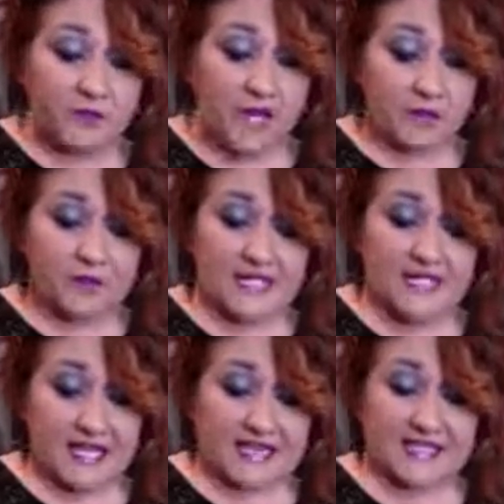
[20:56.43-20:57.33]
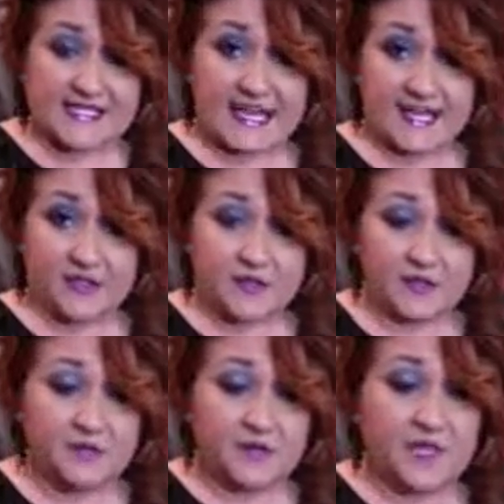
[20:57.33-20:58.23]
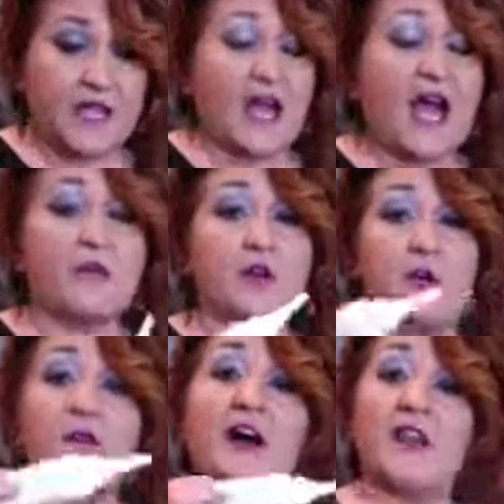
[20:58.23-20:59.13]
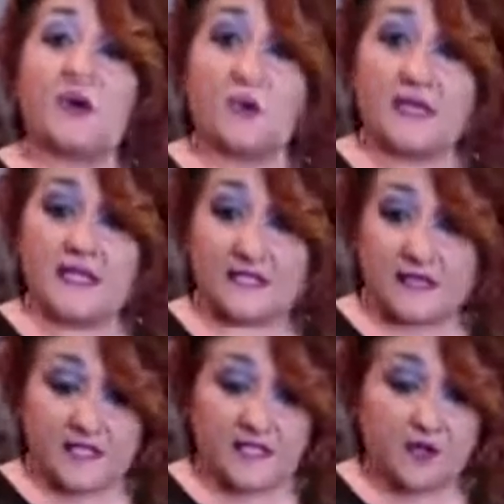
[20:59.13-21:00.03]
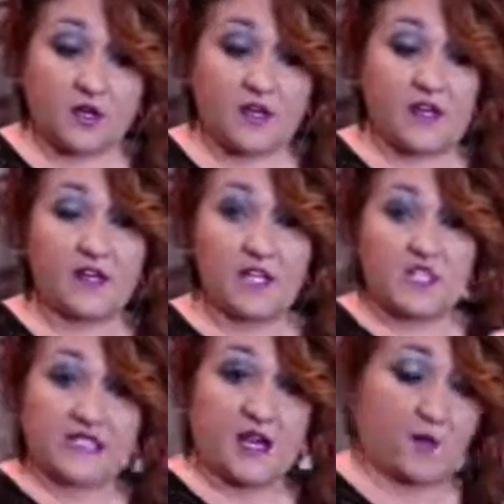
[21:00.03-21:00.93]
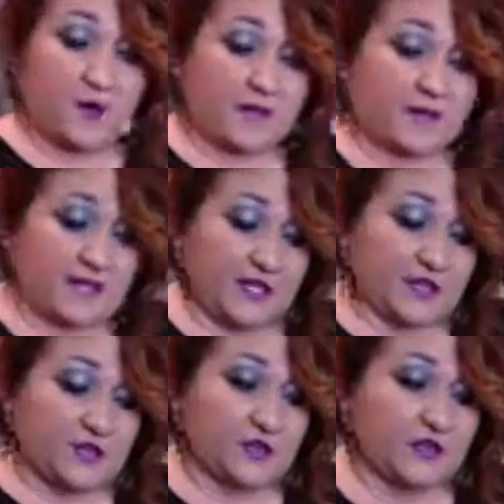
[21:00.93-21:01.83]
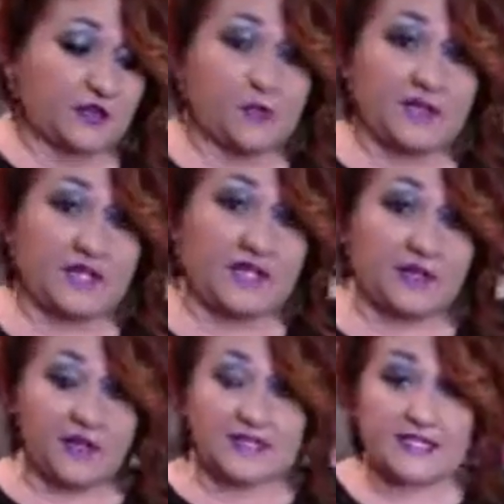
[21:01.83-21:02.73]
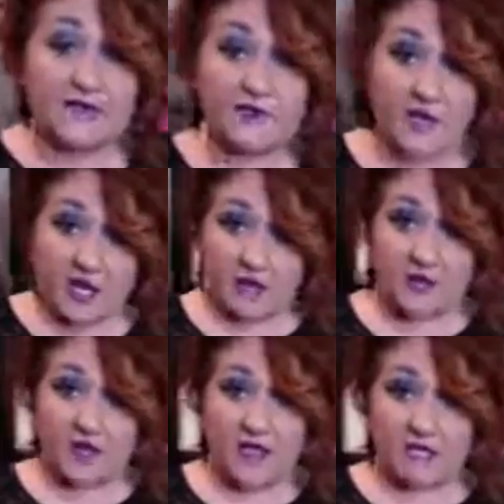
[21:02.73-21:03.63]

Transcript: I'm going to take this down. I'm going to apply the rest of this on there and just kind of work my fingers through it a little bit and let it set for another 5